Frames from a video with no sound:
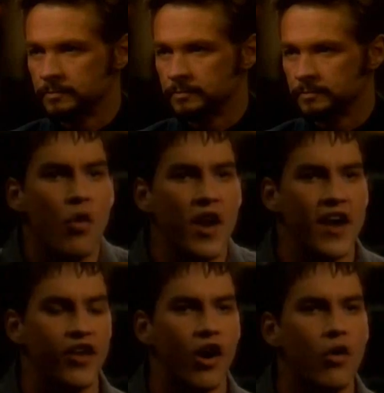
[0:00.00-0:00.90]
There's no one
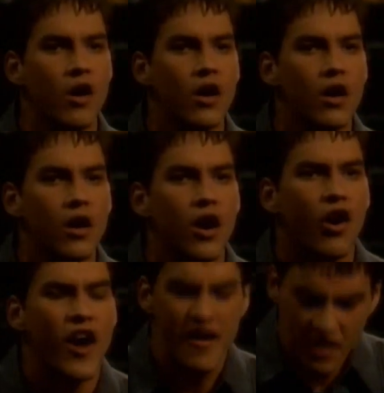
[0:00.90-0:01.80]
I know
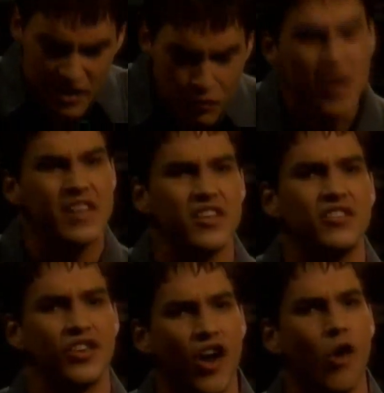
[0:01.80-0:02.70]
or have any
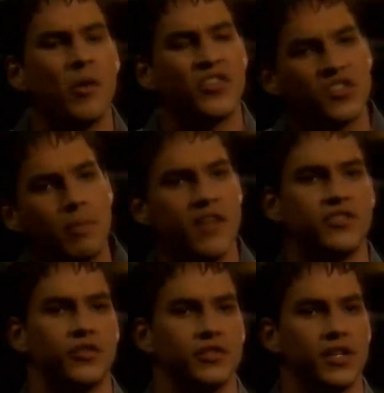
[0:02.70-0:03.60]
reason to know but the
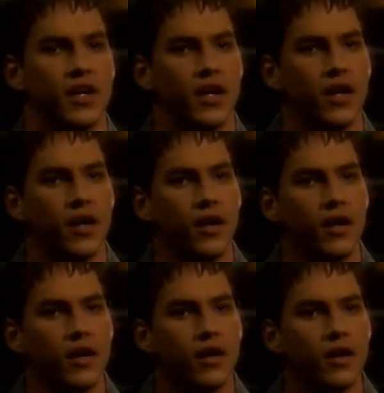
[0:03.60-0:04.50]
Spencers.
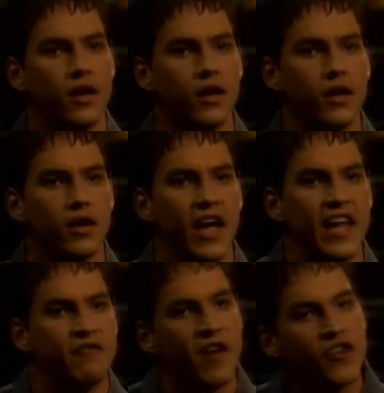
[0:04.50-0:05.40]

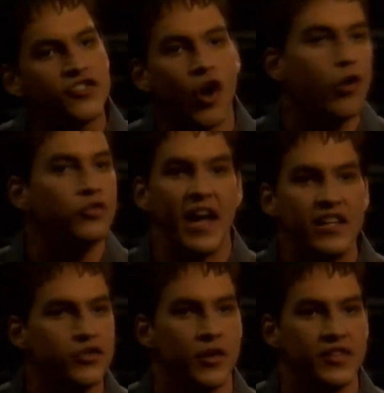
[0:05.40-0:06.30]
And if they're so
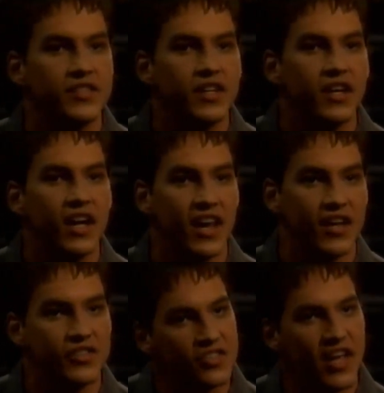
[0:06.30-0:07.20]
dangerous and
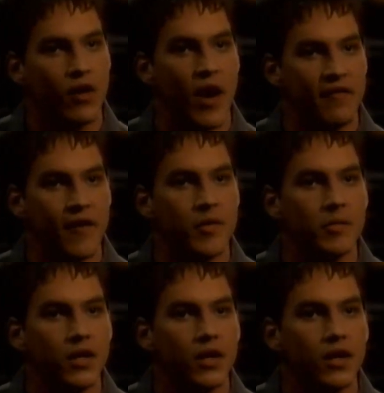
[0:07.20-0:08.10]
I should stay away from
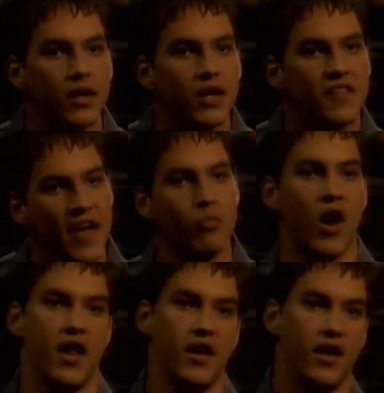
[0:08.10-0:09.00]
them, then what?